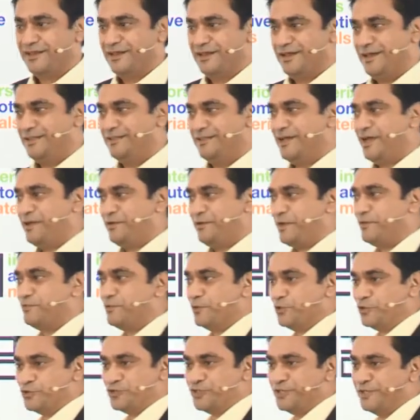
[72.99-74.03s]
And that
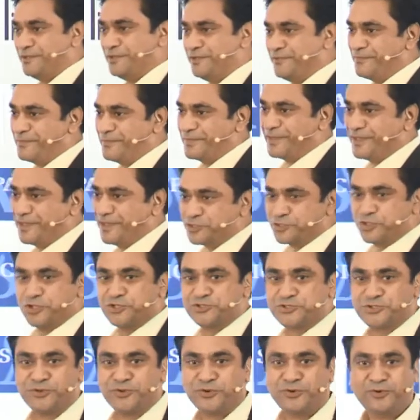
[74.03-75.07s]
revolution is
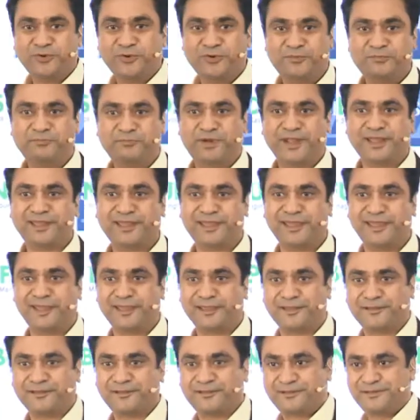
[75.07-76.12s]
also bringing